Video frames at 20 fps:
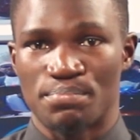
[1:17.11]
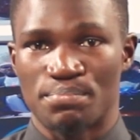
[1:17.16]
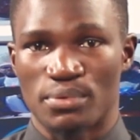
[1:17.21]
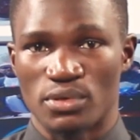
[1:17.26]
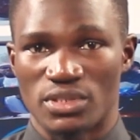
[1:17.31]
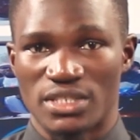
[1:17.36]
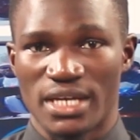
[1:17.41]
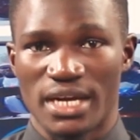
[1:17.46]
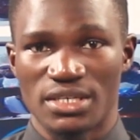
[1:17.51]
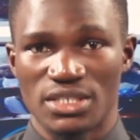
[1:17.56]

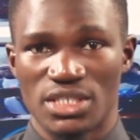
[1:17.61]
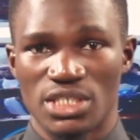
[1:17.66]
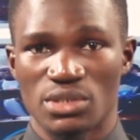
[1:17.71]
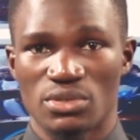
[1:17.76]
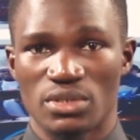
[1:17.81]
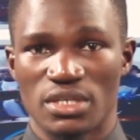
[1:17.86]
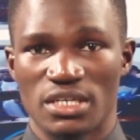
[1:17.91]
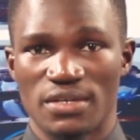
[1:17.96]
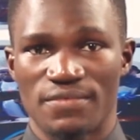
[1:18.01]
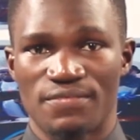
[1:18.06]

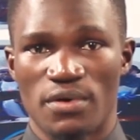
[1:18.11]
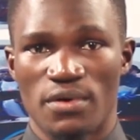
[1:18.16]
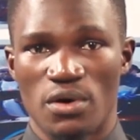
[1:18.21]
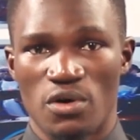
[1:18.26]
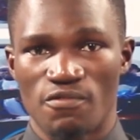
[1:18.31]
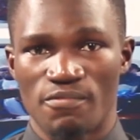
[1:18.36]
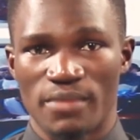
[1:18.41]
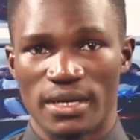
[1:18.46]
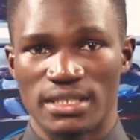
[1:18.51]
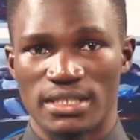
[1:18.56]
potential
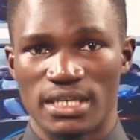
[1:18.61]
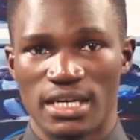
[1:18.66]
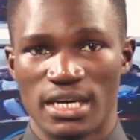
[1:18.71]
involvement